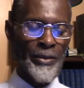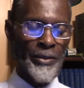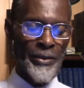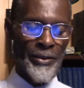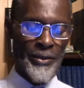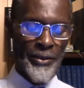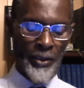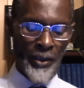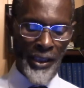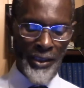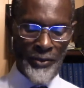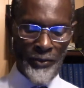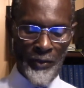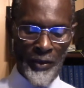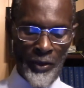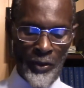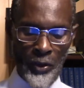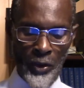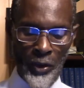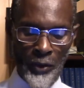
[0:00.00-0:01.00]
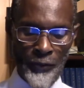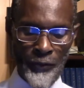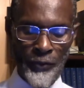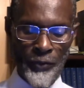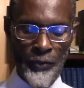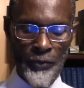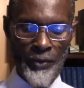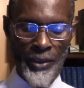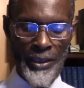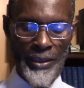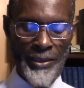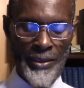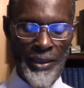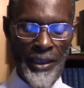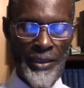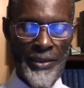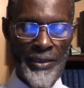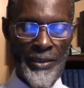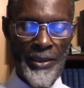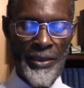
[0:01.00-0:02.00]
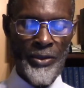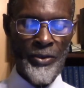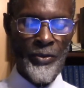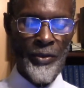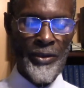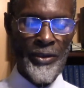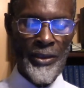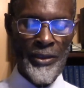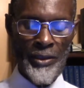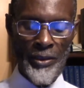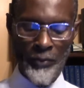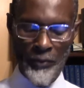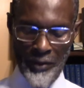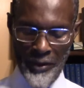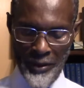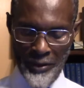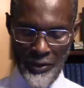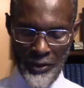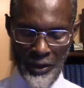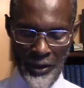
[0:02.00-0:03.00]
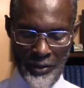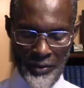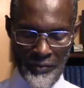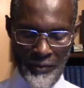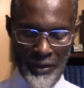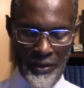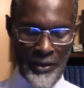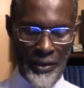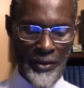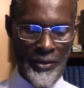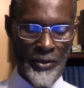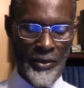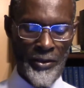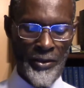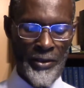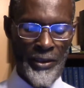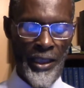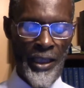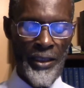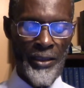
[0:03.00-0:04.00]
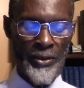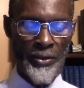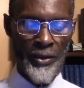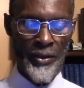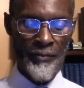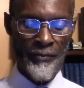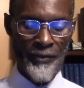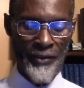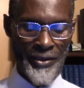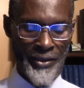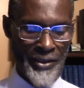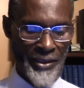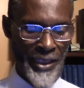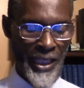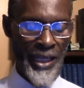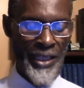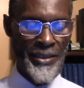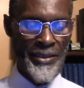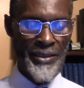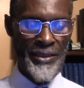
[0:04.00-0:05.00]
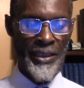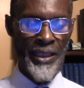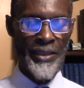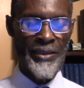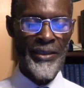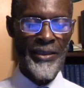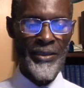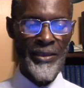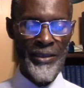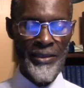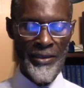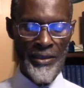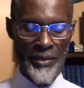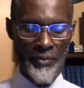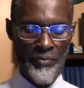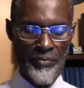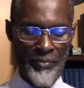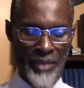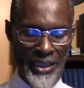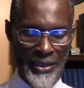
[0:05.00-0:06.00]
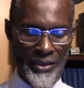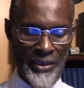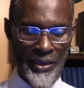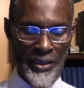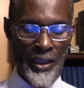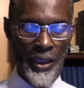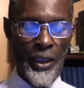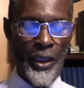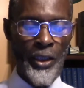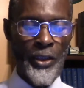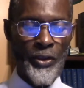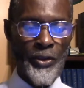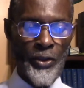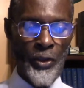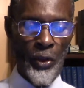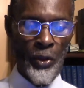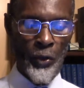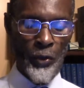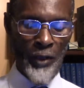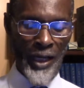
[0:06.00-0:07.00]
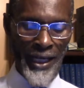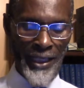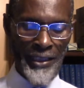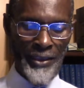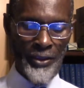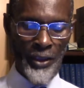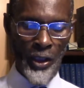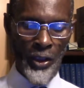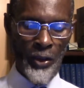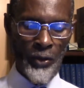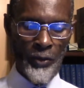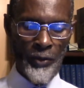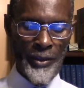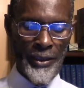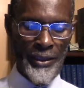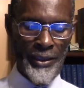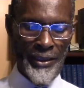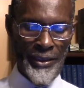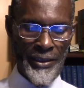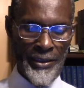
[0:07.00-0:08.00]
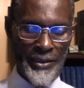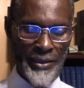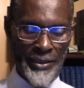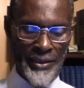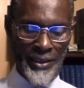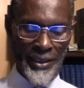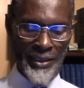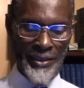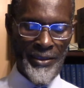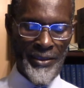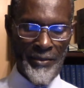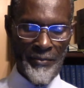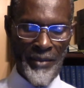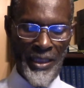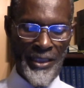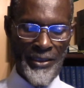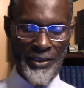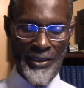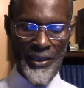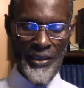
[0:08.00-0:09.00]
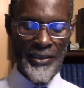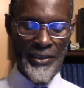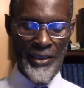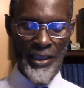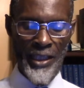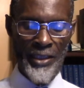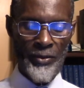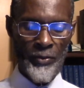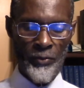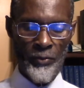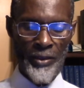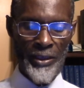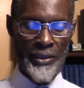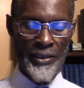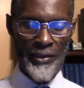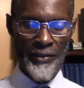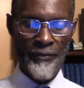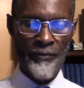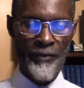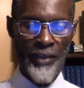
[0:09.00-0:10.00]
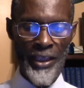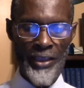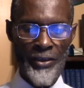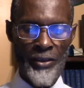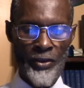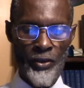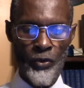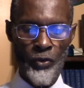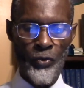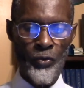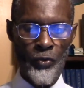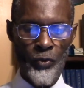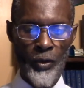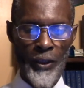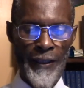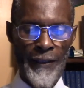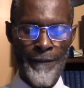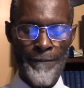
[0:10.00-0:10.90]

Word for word: So as we go through this, and since we're dealing with the judgment, I just like to emphasize that it is a message. So right now, it is this message that will defend you.